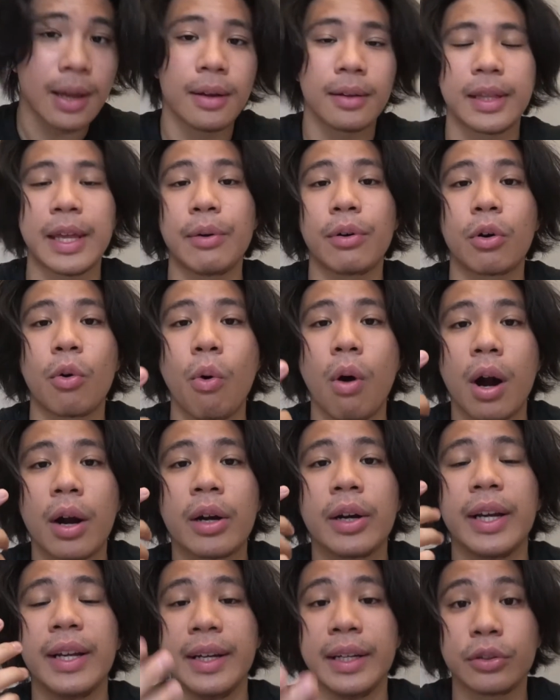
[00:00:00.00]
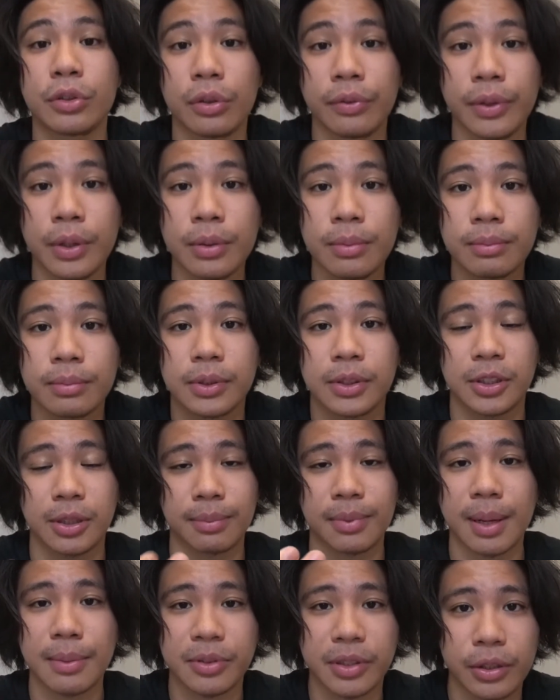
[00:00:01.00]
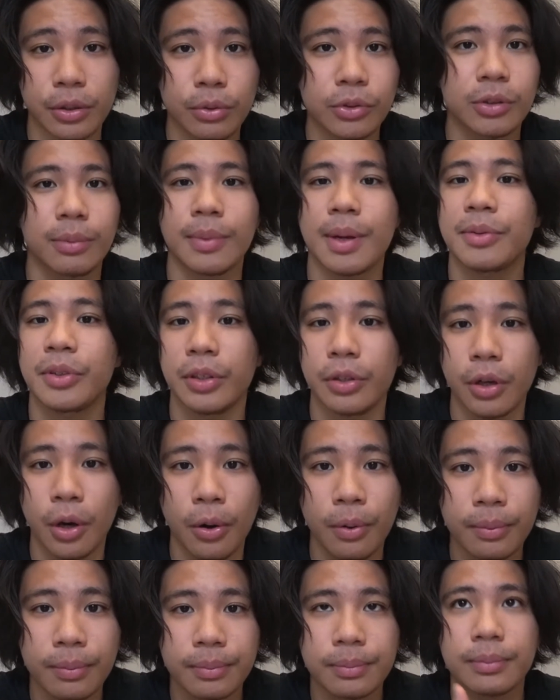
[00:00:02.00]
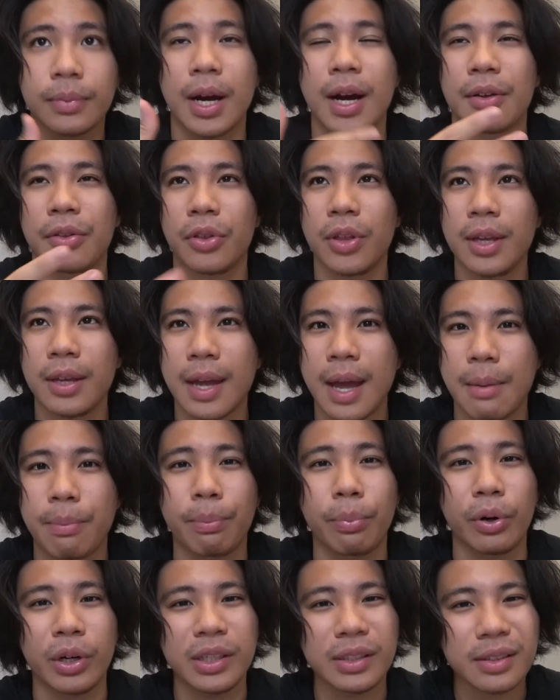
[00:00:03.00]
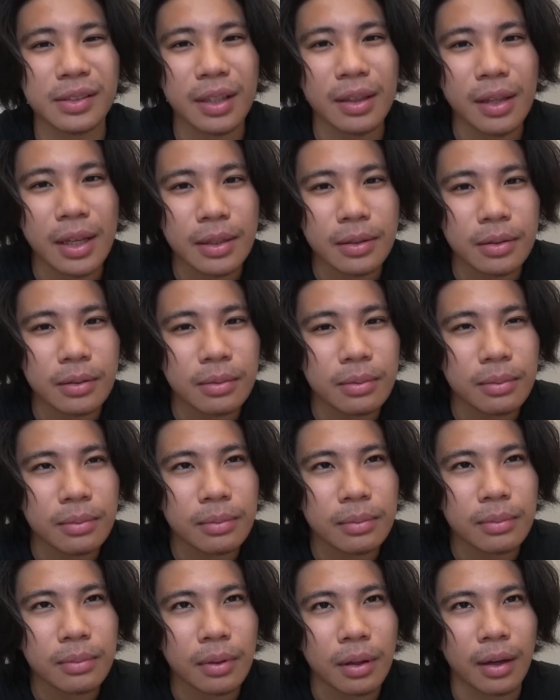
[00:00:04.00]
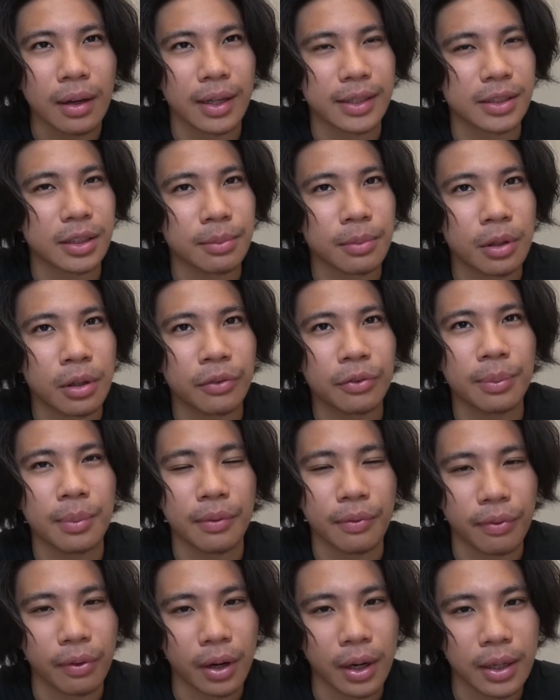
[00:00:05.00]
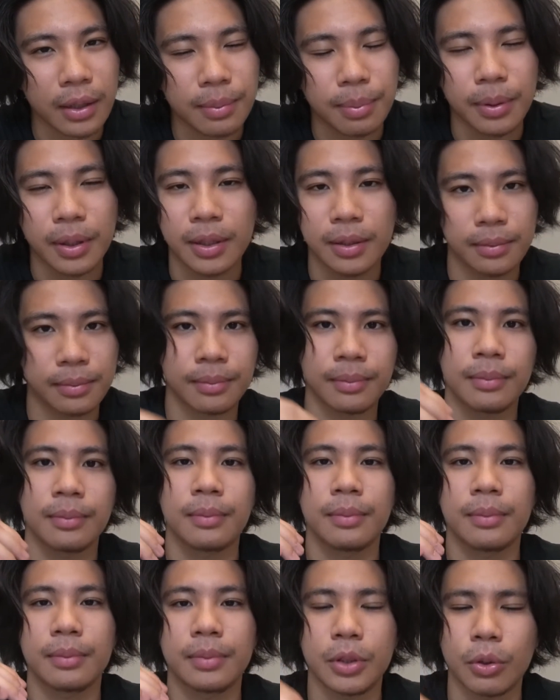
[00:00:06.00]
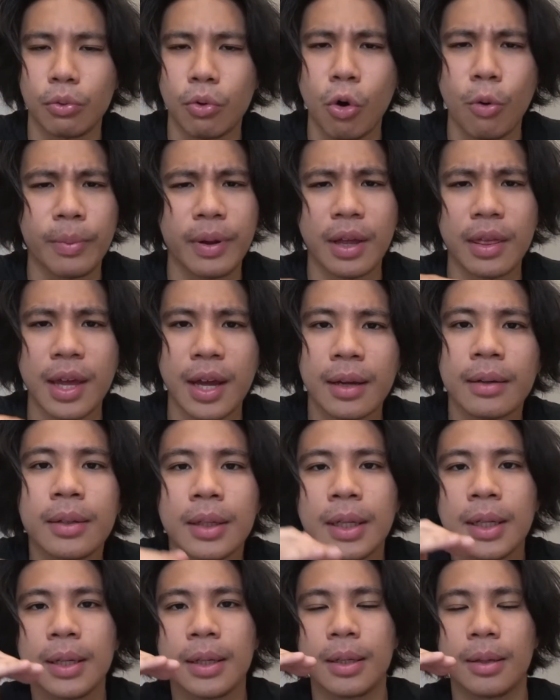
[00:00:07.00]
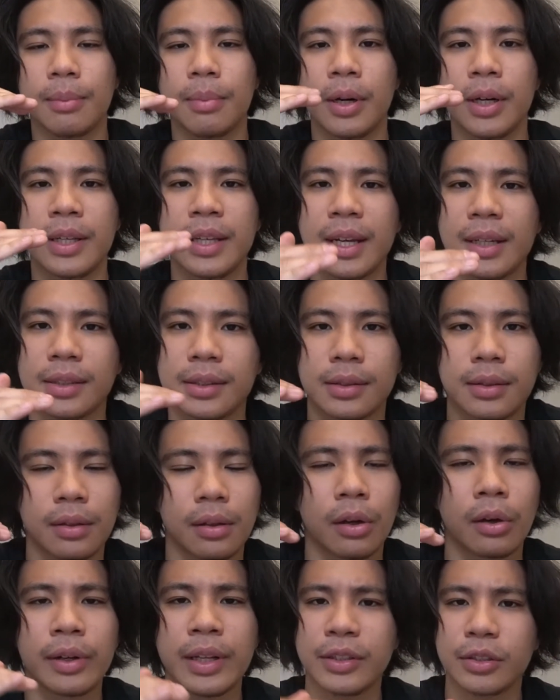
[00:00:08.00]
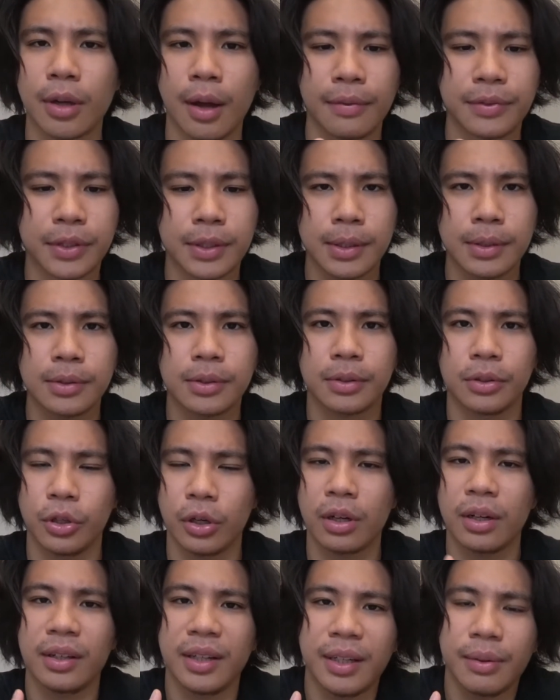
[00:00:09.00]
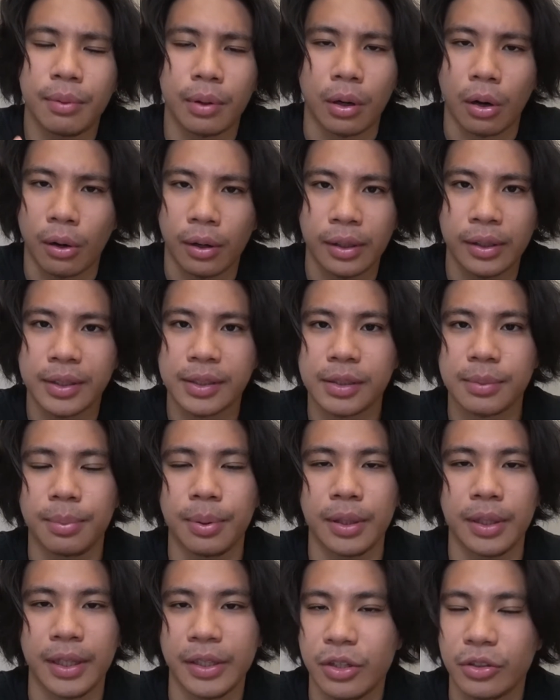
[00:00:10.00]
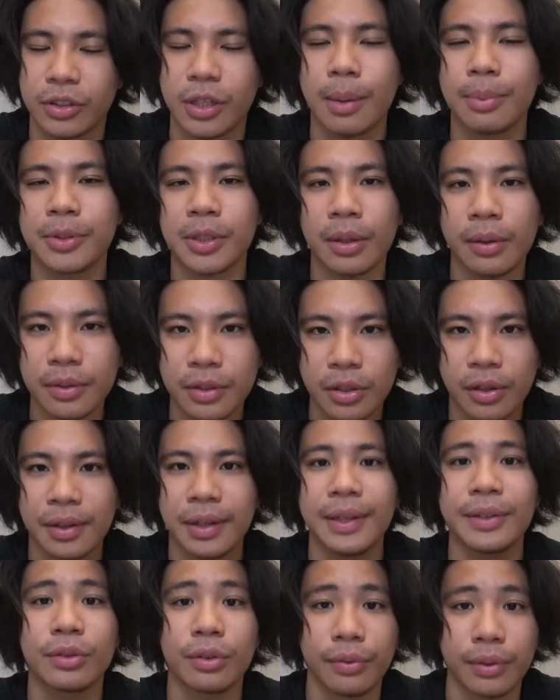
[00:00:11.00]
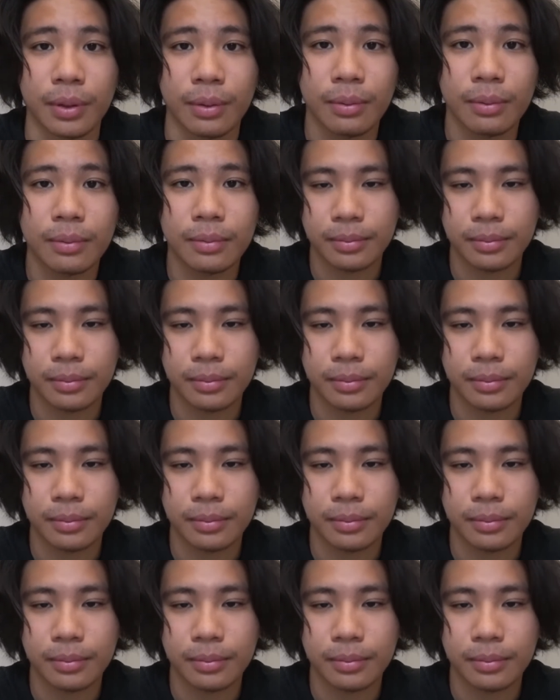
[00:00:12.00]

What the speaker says: They require an interview. Sometimes they do, sometimes they don't. I think at Princeton they do. Last time I heard from a friend, but don't quote me on that. But yes, learn these soft skills, you're gonna need it regardless, but it just helps out during the interview.